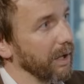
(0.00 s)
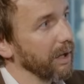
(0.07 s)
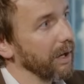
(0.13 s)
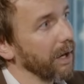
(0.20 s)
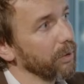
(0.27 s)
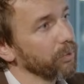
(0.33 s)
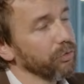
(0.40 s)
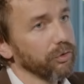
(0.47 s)

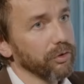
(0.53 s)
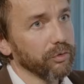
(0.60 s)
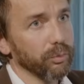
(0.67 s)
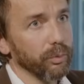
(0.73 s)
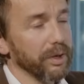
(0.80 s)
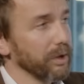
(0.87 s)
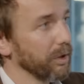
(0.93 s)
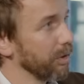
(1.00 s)
Lounges
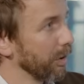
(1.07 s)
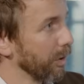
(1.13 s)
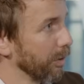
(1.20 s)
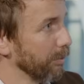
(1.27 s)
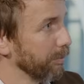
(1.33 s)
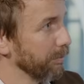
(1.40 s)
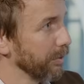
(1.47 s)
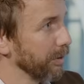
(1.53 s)
will
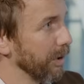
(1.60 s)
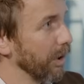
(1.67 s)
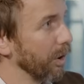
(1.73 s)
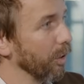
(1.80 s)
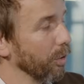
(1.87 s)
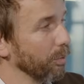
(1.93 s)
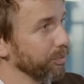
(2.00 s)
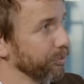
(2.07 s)
come,
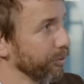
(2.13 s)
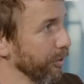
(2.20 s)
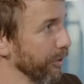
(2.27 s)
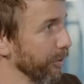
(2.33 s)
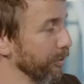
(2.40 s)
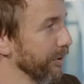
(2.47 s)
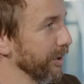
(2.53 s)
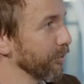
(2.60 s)
hopefully
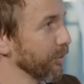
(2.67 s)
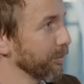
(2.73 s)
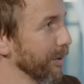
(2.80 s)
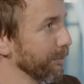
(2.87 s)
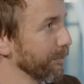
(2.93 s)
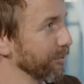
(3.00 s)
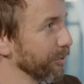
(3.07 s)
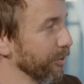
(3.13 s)
already
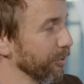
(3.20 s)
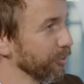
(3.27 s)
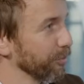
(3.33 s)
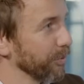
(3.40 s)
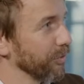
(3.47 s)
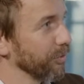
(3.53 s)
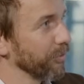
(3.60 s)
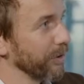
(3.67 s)
September 1st,
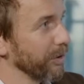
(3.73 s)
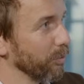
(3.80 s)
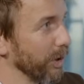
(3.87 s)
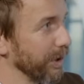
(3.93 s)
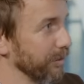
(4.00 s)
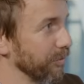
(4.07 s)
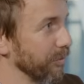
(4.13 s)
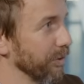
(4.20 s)
but still
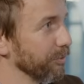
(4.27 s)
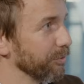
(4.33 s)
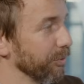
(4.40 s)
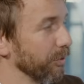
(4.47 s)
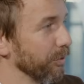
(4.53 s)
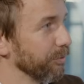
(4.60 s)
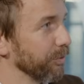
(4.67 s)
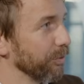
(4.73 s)
waiting
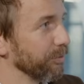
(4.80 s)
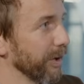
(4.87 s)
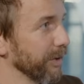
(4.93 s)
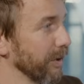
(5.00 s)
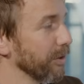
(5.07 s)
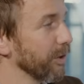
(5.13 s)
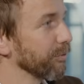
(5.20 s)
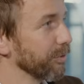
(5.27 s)
for
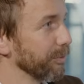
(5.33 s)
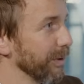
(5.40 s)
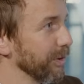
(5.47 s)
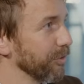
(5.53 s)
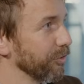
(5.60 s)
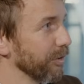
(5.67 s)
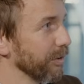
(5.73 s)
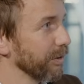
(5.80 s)
final
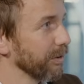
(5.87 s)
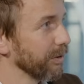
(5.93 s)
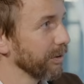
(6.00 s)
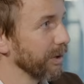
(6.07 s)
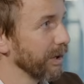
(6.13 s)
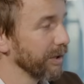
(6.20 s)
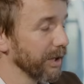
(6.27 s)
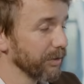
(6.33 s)
confirmation.
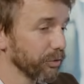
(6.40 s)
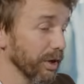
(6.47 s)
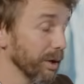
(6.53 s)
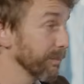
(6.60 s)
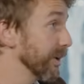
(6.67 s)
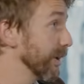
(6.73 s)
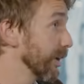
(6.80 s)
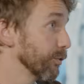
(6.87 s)
And that's going
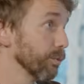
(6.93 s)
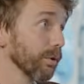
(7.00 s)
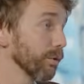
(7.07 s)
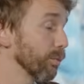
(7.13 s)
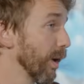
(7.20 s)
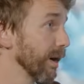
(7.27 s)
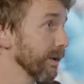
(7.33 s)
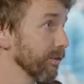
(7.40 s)
to be
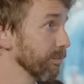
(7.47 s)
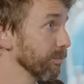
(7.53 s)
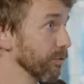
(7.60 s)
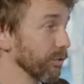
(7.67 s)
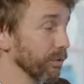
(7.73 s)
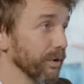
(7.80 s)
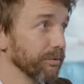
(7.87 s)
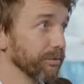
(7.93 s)
network-wide.
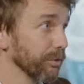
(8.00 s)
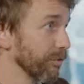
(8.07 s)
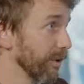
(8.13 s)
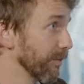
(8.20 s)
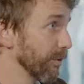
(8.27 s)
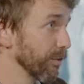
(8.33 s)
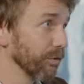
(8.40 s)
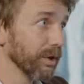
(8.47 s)
So if you
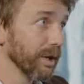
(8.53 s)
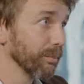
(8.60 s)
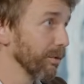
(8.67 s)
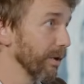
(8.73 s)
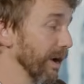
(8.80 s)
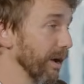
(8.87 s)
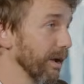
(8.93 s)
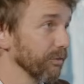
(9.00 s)
travel
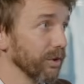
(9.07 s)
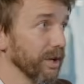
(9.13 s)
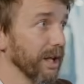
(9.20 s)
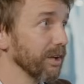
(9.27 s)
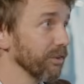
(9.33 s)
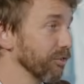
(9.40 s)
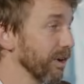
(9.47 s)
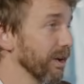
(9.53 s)
Singapore Airlines in
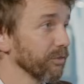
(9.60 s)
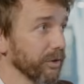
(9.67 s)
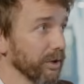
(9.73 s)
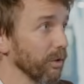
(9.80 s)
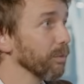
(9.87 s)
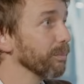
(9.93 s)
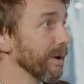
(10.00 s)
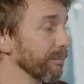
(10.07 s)
Asia as a
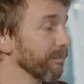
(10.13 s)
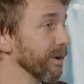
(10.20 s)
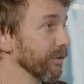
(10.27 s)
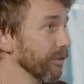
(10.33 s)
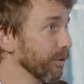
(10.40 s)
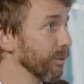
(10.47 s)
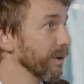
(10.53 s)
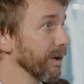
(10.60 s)
gold member,
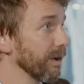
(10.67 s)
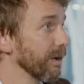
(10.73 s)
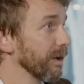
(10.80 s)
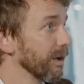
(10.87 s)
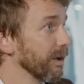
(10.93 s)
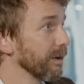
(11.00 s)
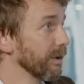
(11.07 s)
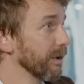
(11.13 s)
you
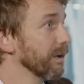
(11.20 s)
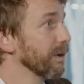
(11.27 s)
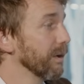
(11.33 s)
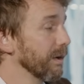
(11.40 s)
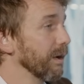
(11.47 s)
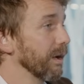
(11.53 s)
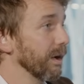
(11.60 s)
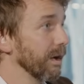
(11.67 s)

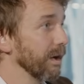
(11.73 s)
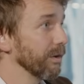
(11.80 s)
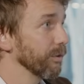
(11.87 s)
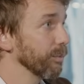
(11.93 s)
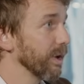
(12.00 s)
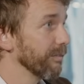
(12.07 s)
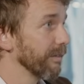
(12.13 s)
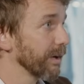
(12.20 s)

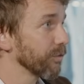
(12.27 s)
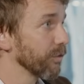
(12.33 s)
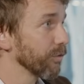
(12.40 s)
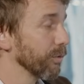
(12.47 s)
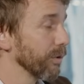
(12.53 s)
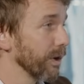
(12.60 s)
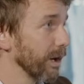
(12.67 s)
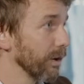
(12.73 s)
will have access
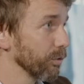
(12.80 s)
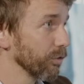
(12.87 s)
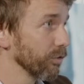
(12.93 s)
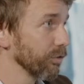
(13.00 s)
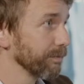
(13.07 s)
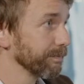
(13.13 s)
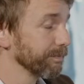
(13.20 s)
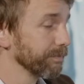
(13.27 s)
to the lounge.